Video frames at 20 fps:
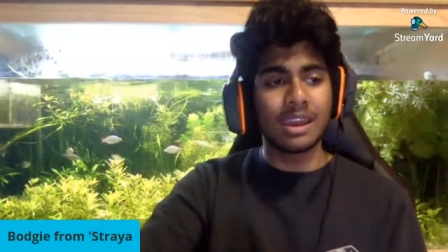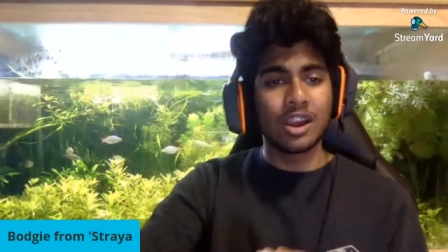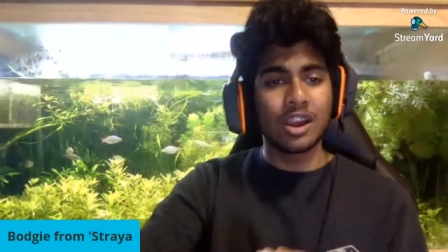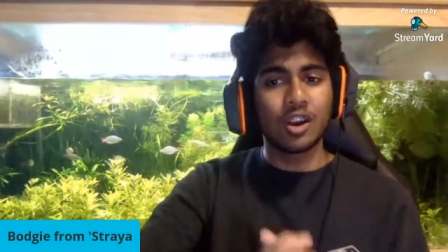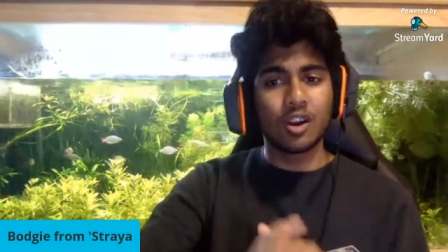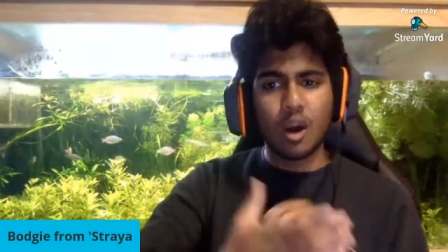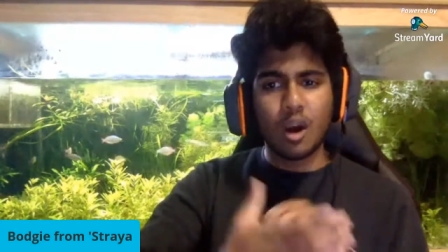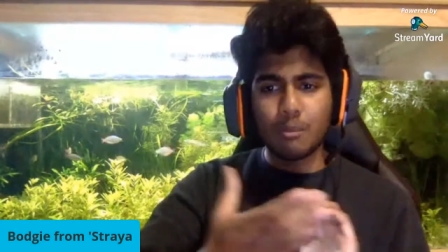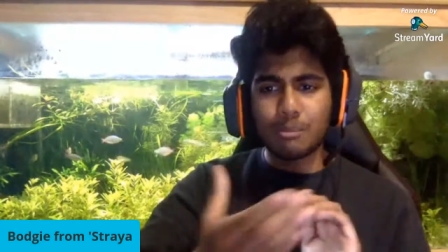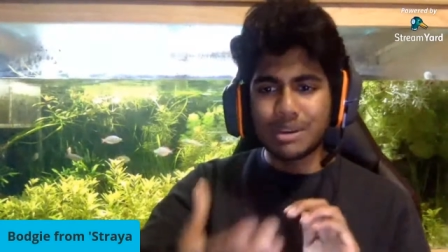
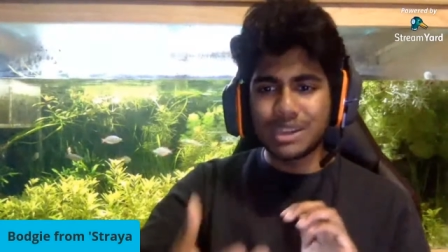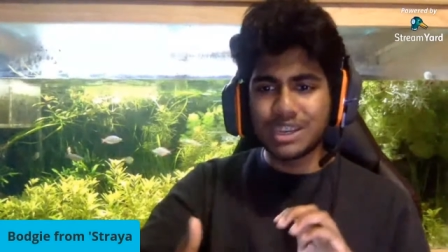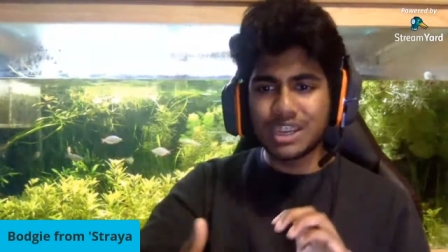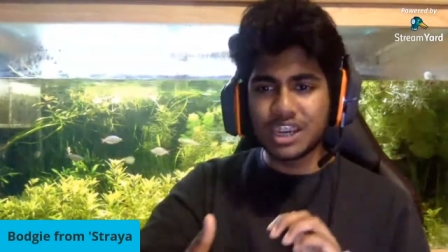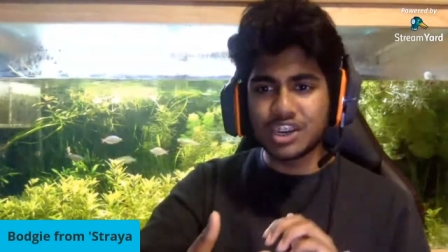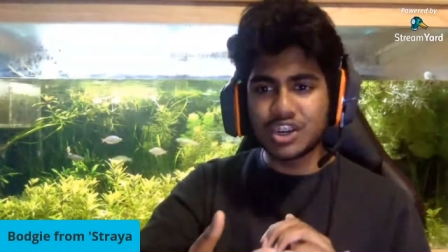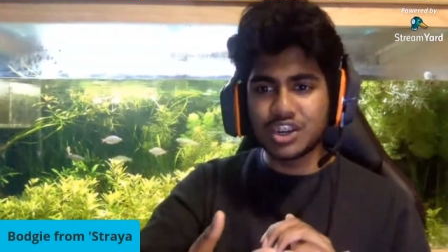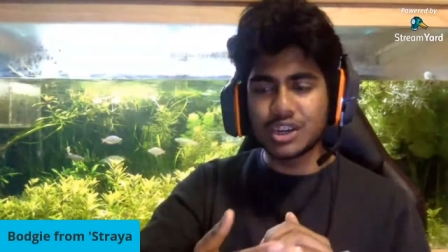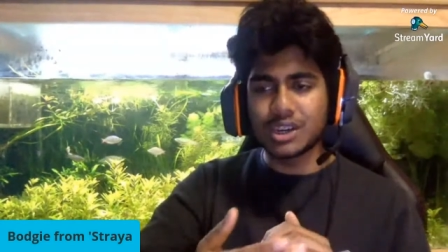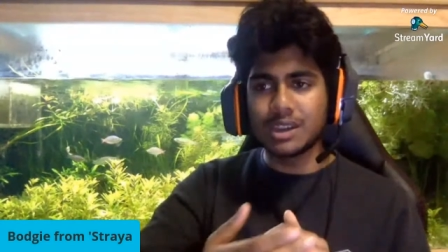
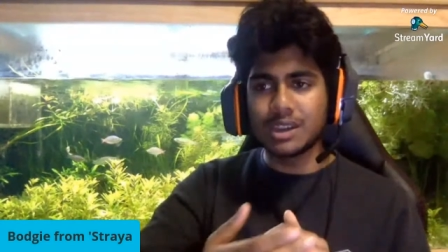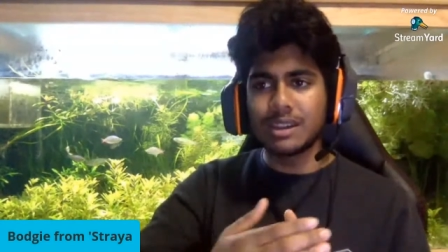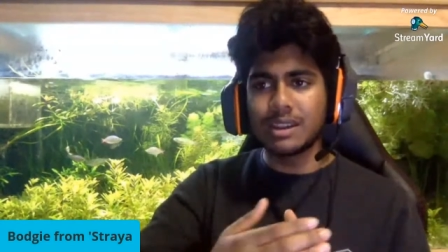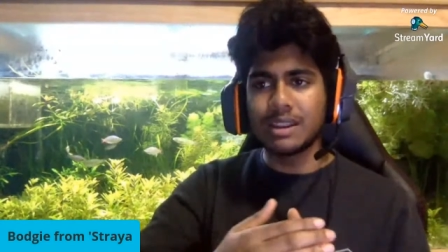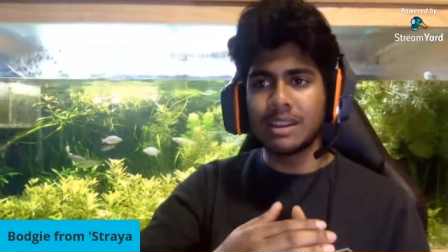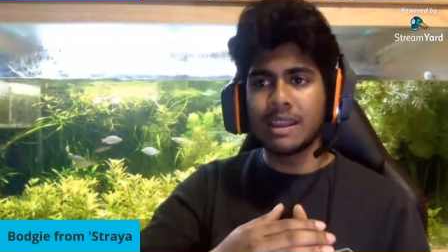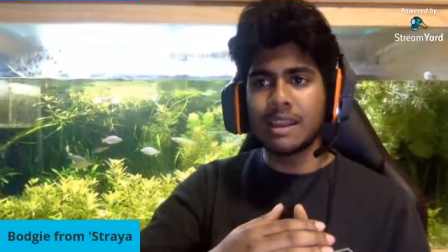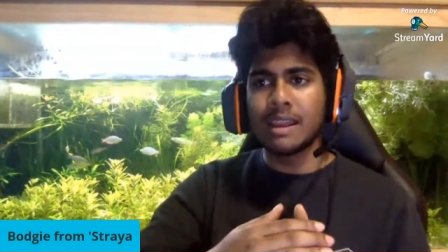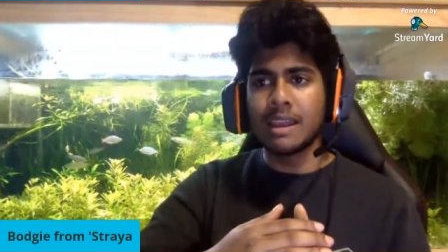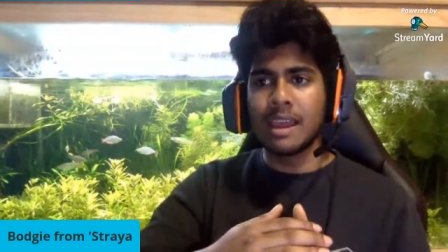
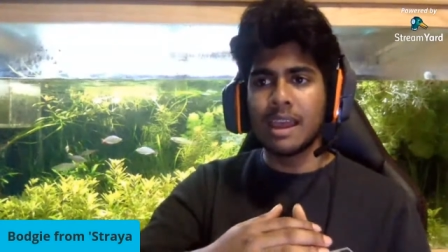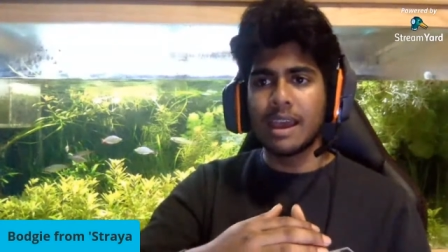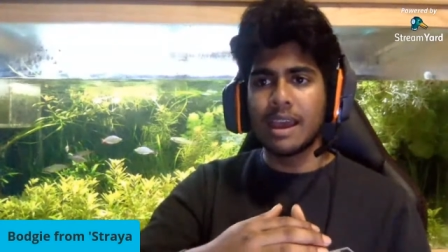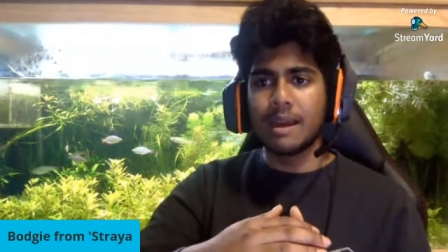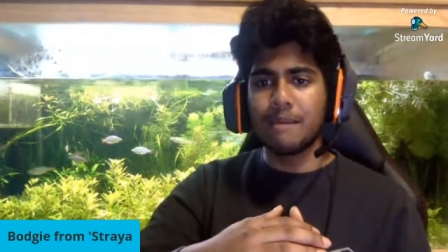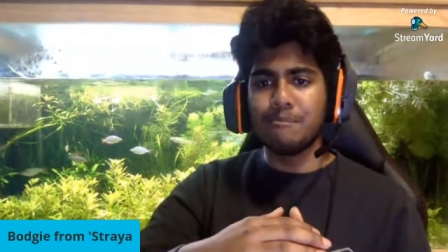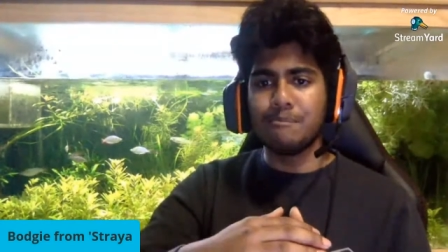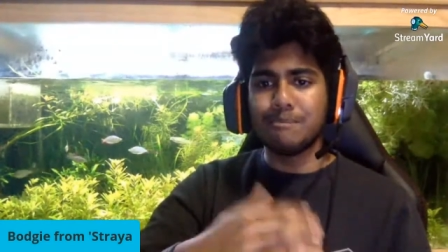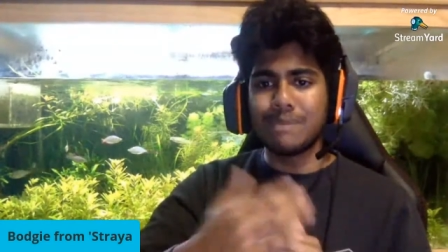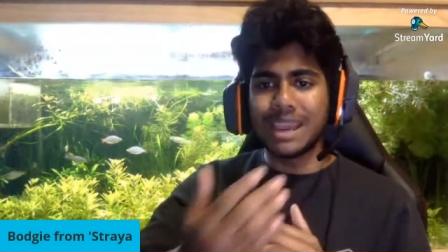competition,
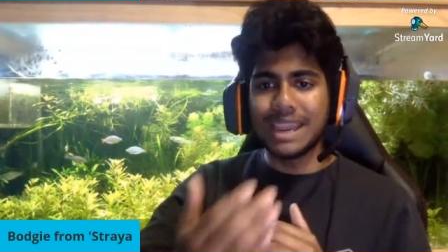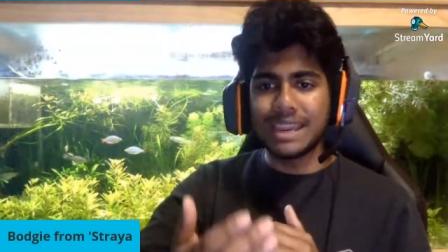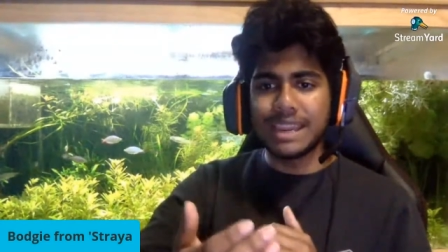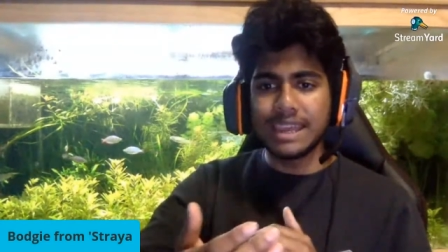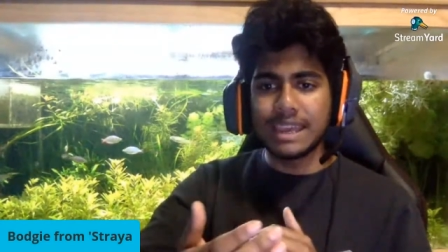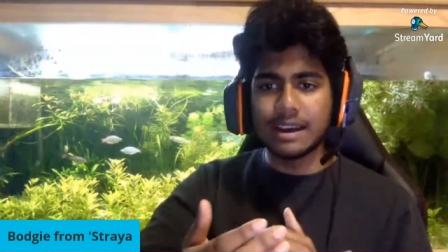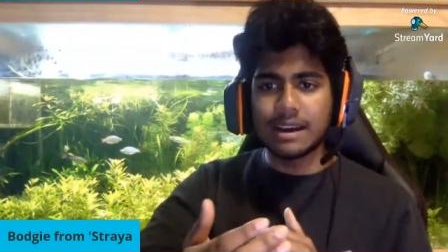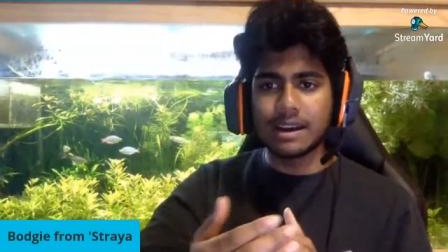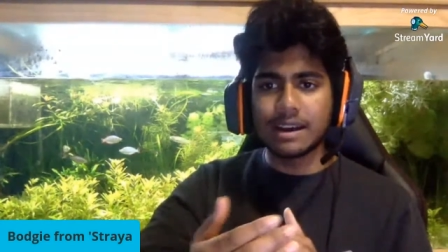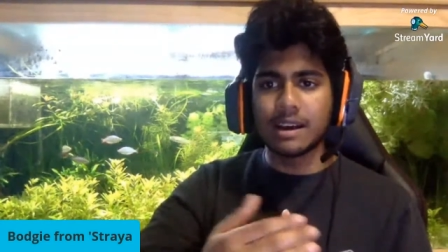
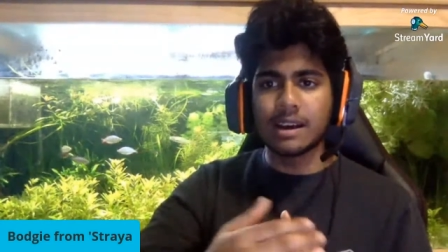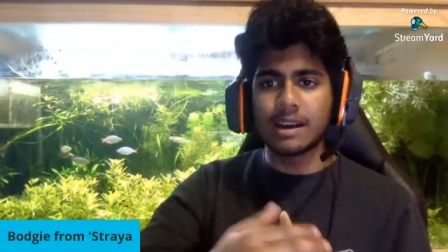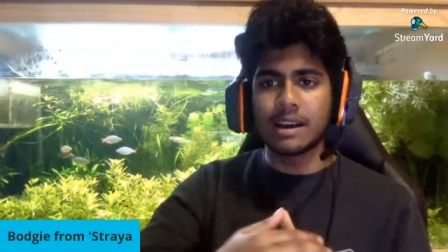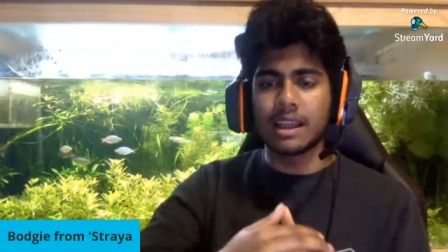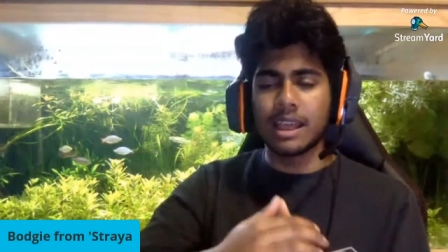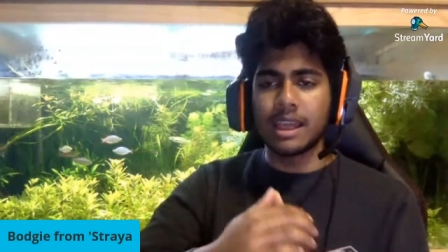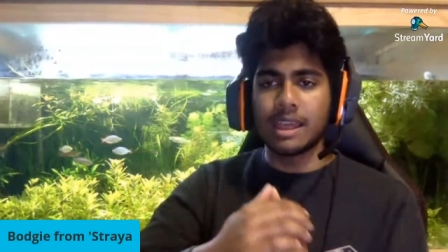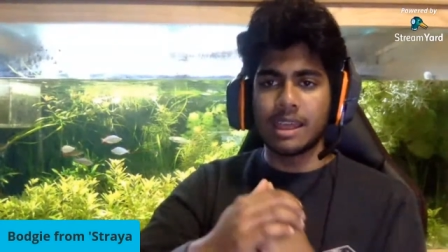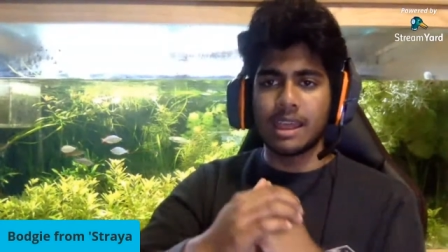media,